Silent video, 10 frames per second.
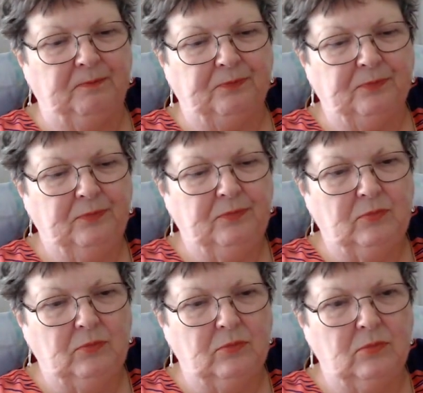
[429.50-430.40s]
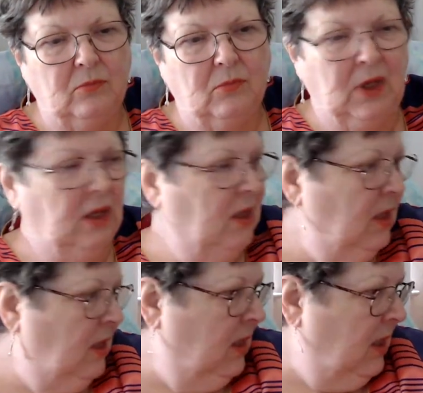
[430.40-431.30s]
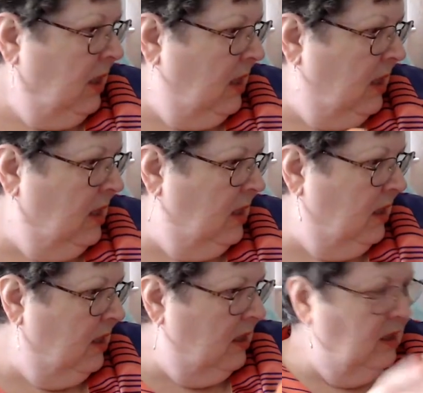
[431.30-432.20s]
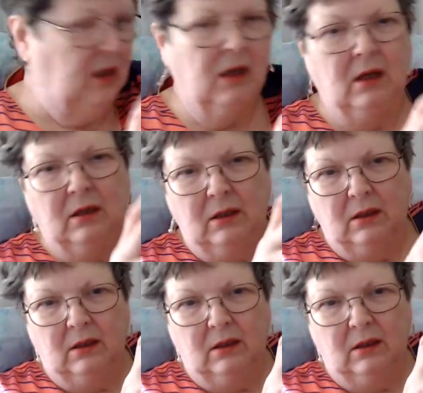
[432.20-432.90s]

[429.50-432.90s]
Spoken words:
Nothing is said.